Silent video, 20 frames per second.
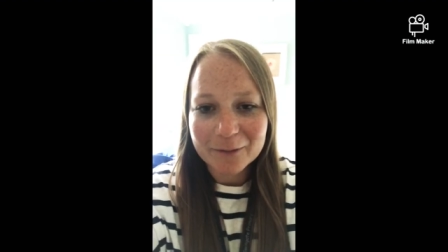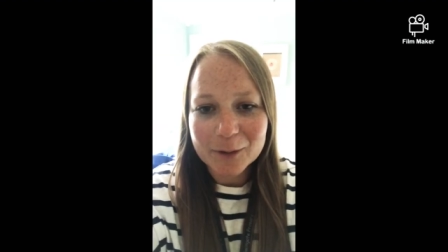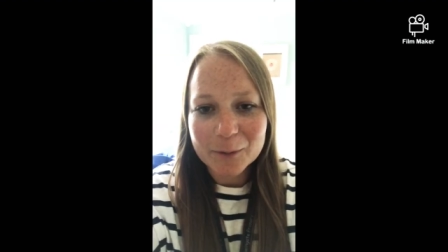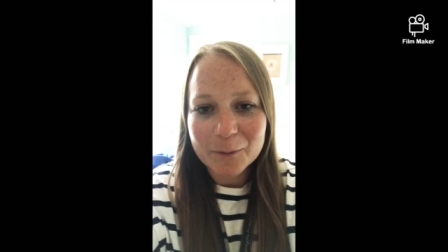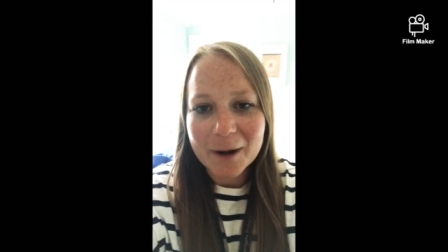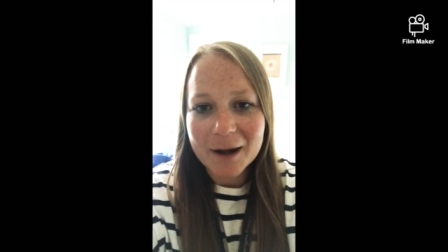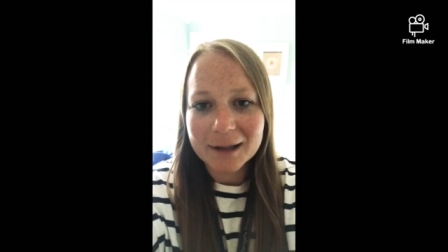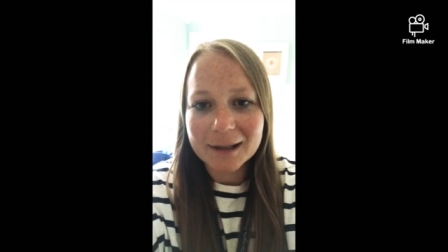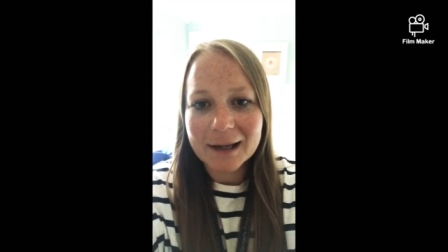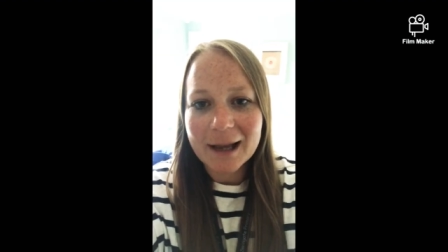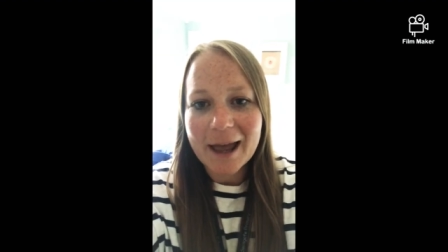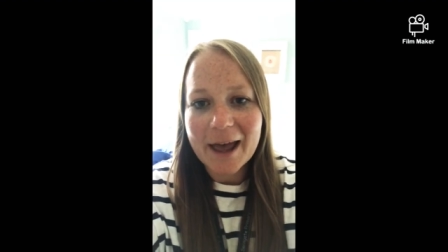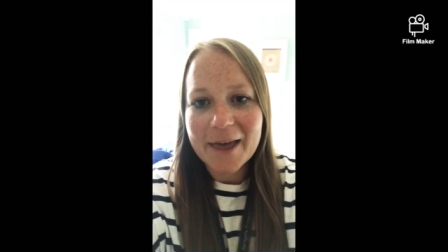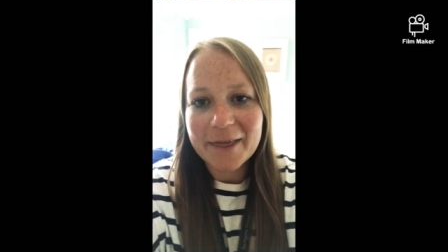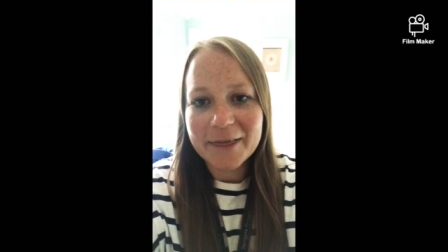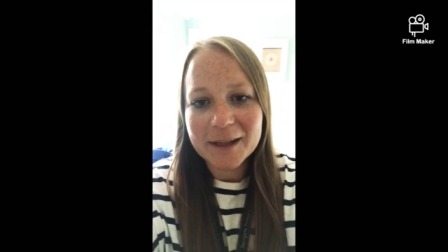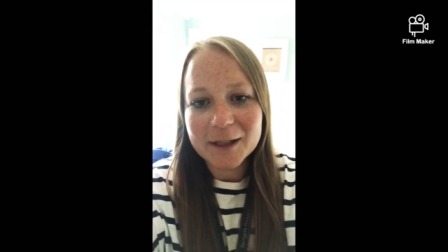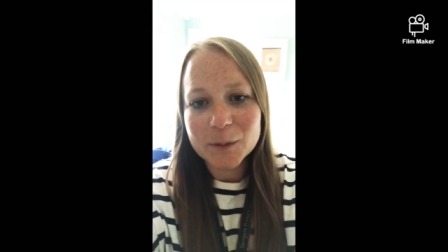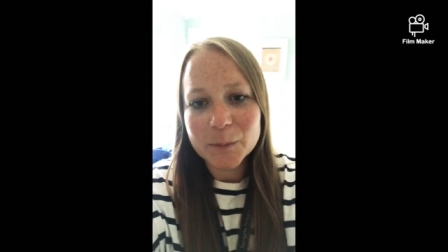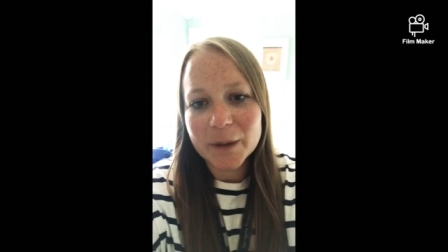Hi everyone,
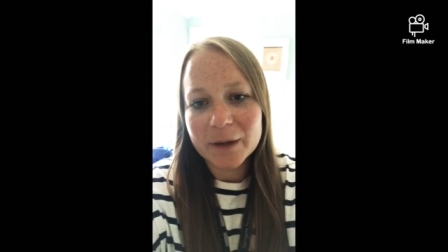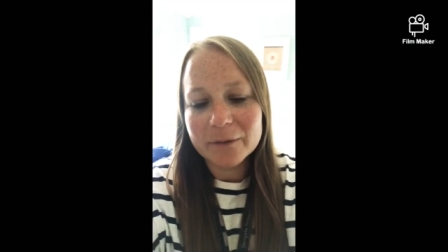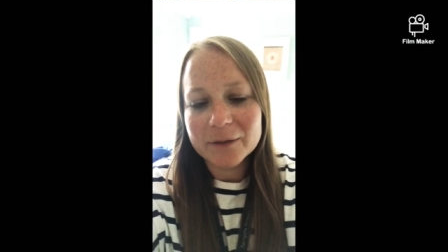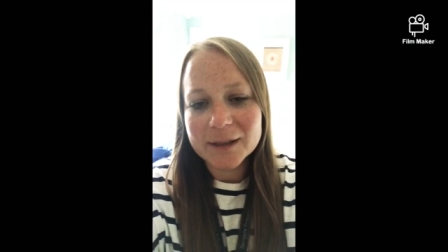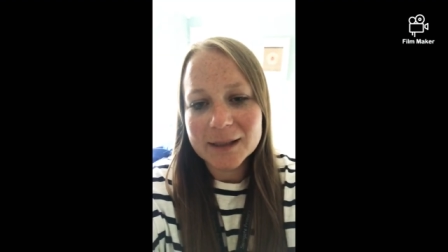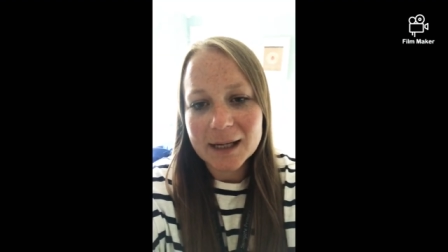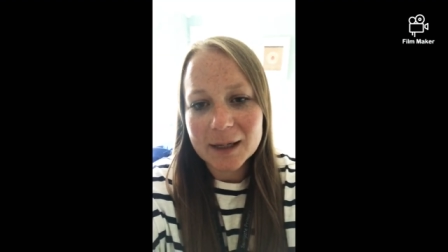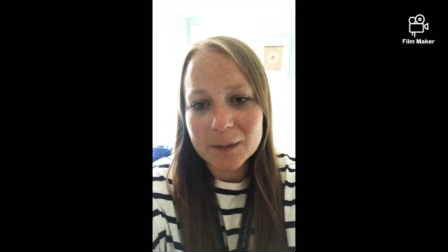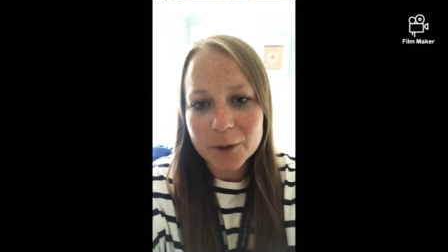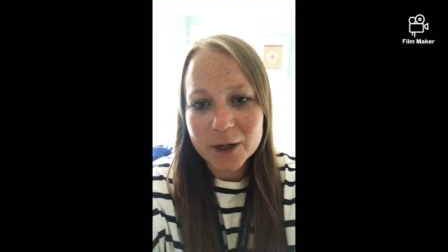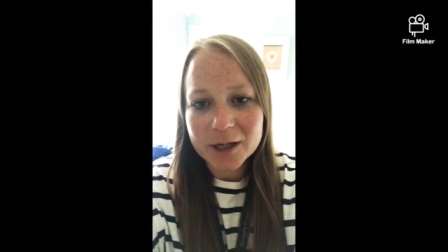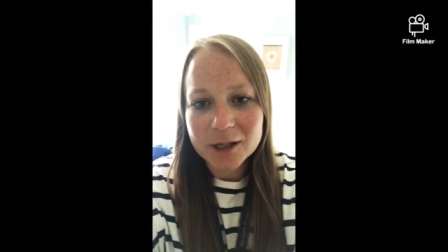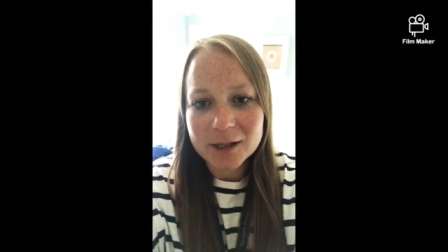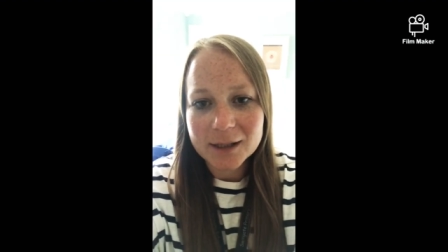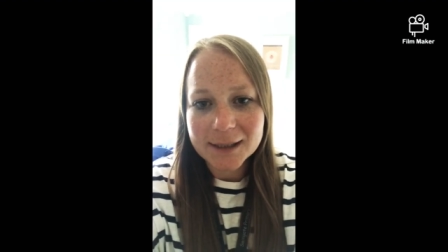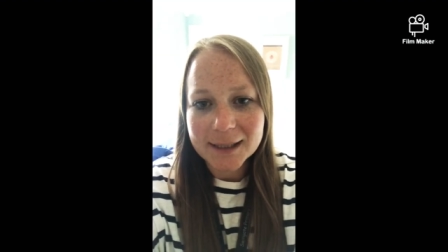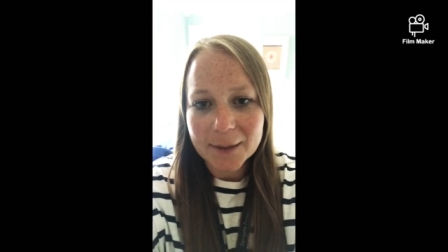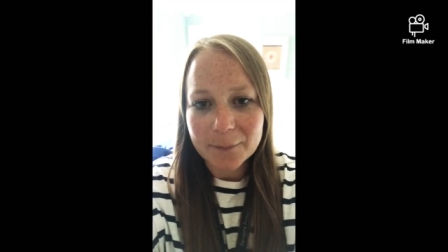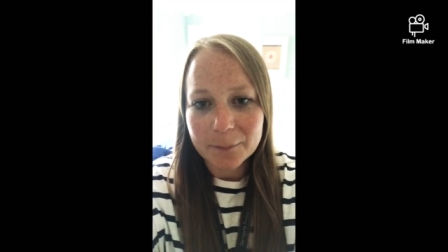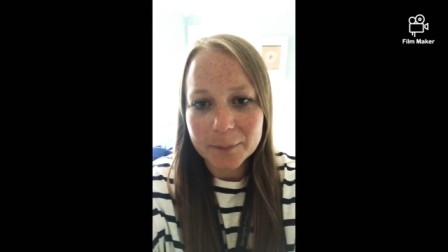this week for
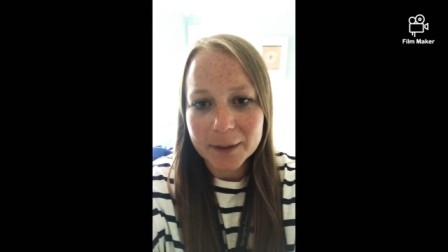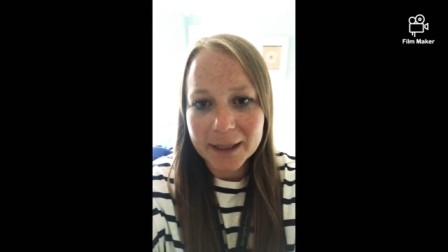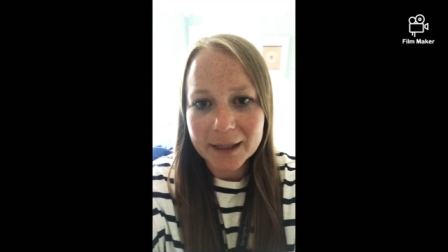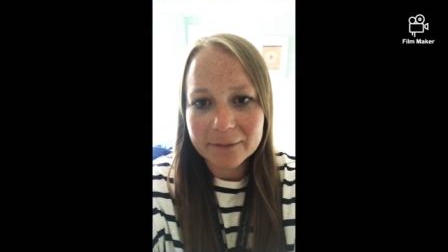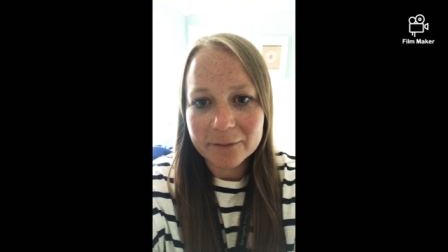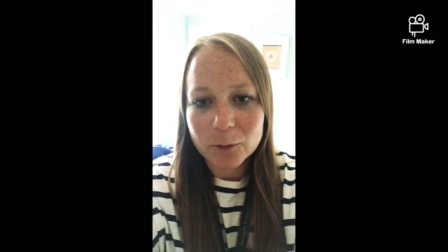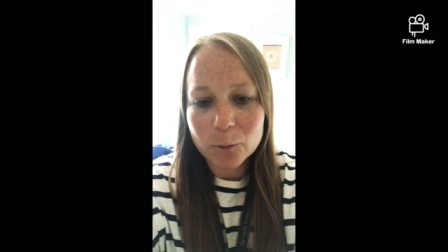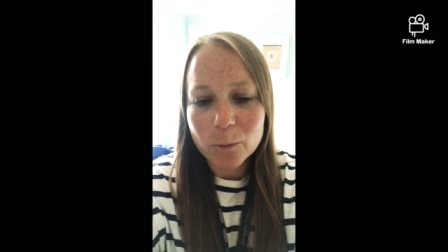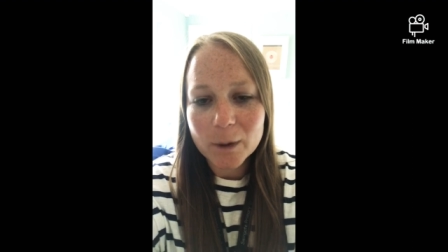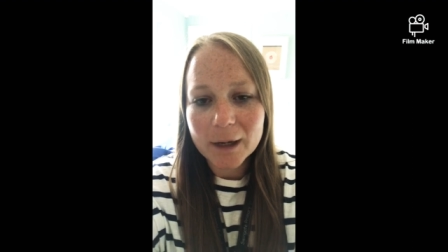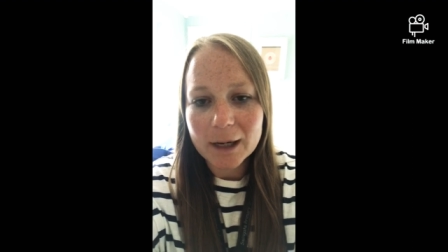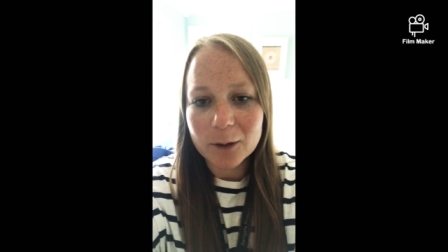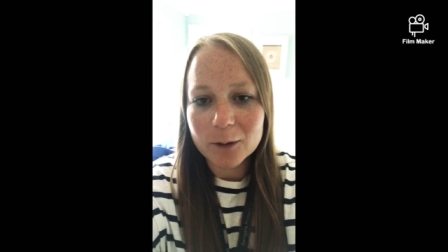Celebration Assembly for